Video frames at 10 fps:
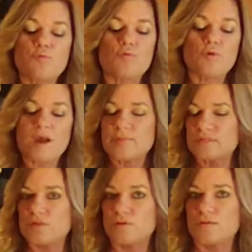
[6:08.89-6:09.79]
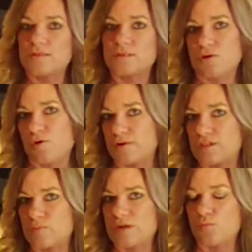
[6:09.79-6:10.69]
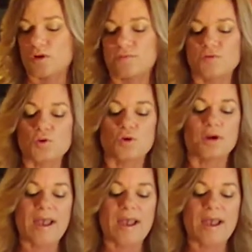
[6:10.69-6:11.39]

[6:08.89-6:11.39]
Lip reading: promise you this is going to be one of your